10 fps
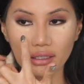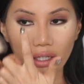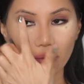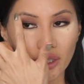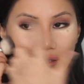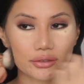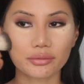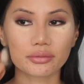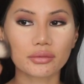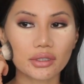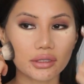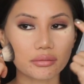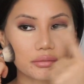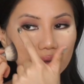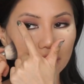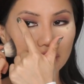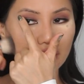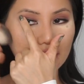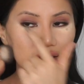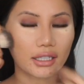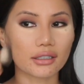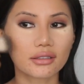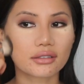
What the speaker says: eyebrow, maybe on this side.